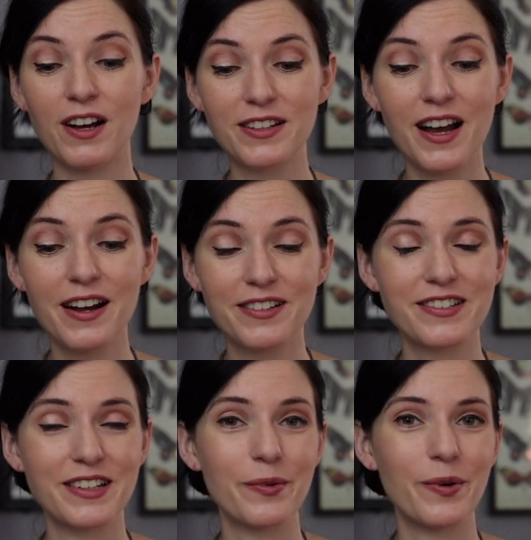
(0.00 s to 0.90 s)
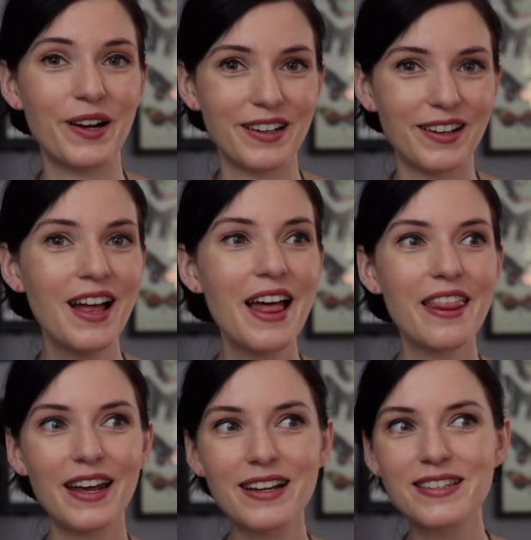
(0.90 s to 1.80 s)
not touched in a while.
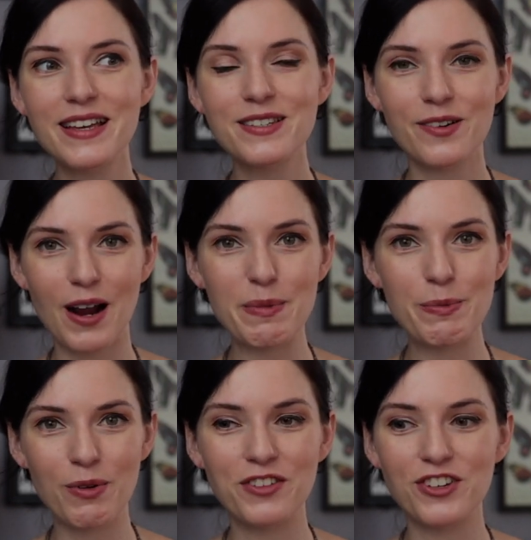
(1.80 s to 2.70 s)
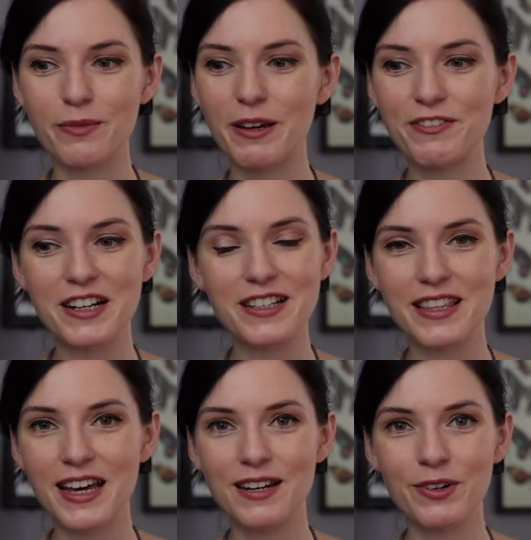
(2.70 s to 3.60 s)
That is a scrappy project, my friends.
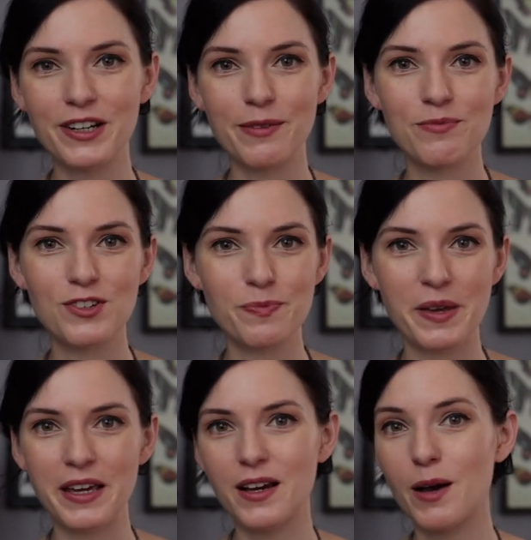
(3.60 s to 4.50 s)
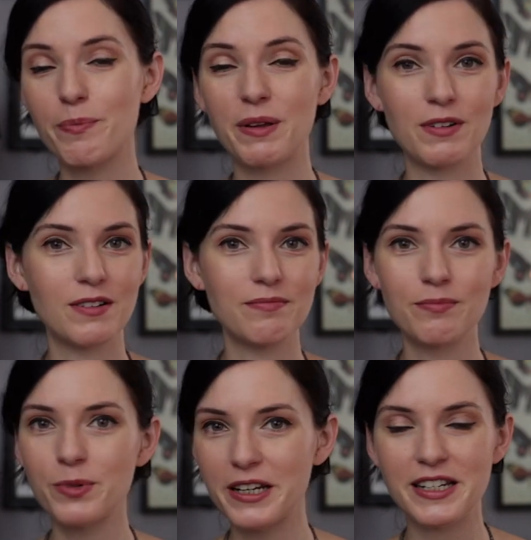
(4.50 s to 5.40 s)
That one I'm just picking up and
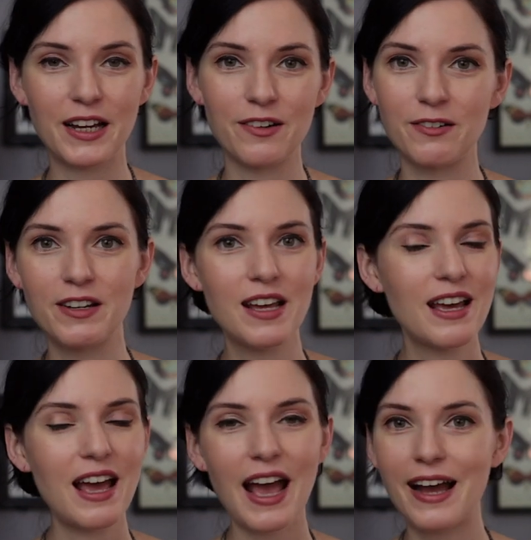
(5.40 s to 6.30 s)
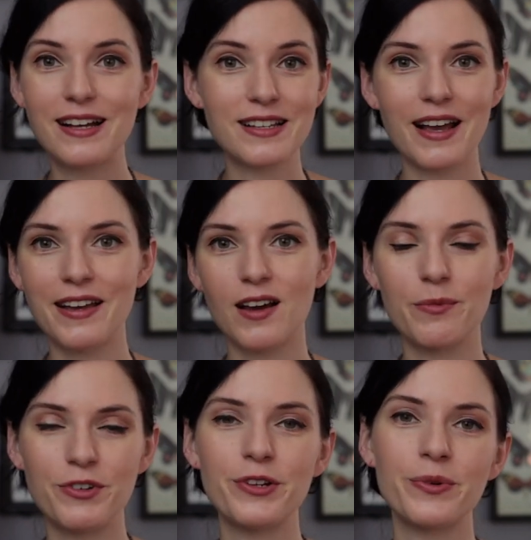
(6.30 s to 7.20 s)
putting down as I
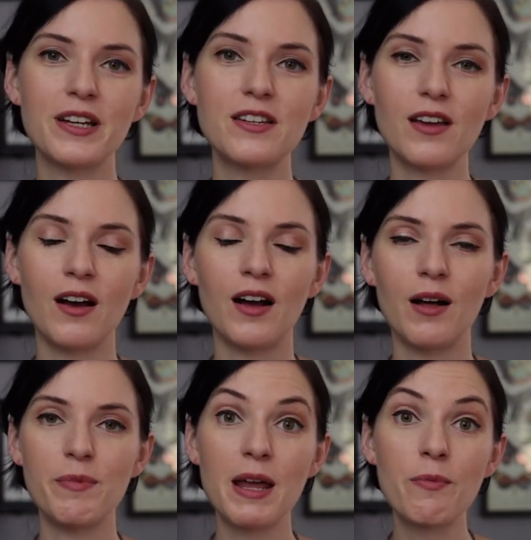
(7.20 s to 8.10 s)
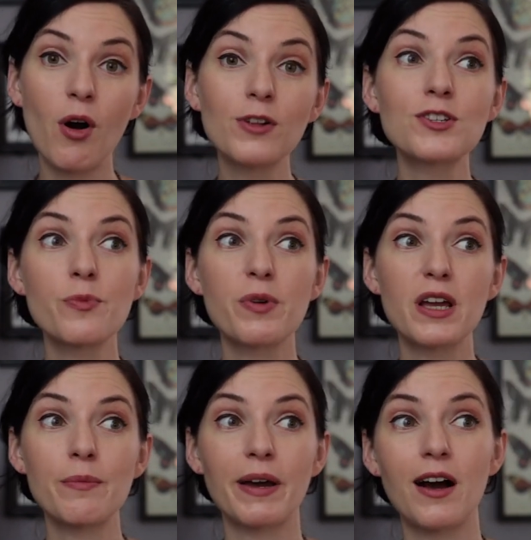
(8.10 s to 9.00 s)
come to it. And I'm also
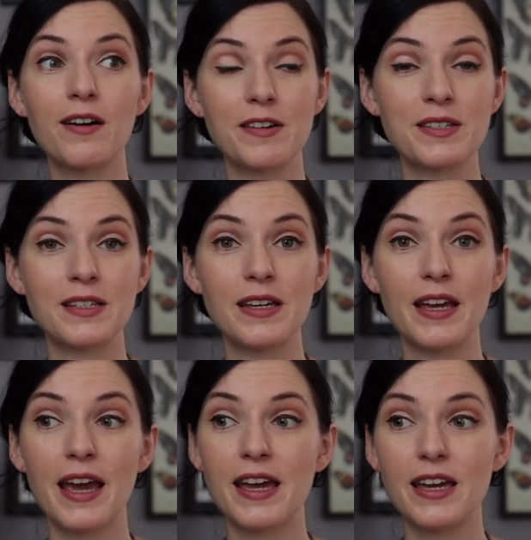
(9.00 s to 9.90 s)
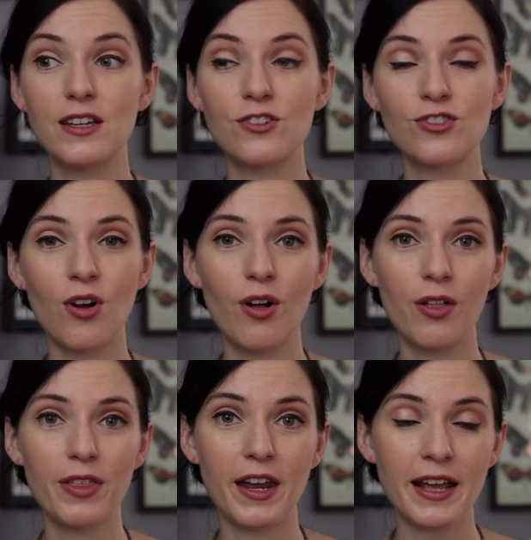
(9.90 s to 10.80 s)
bringing my Odyssey, a
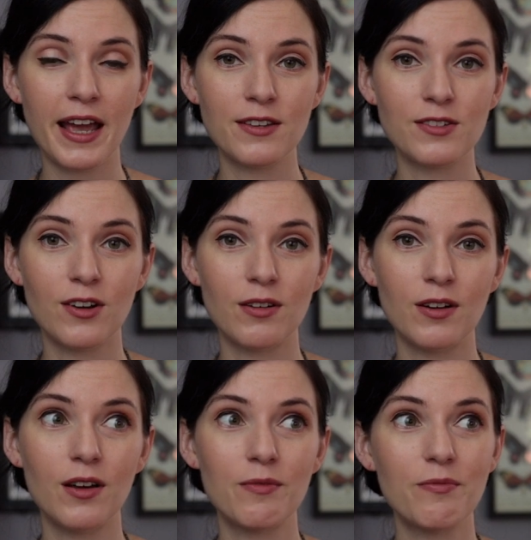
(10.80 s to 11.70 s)
shawl that I cast on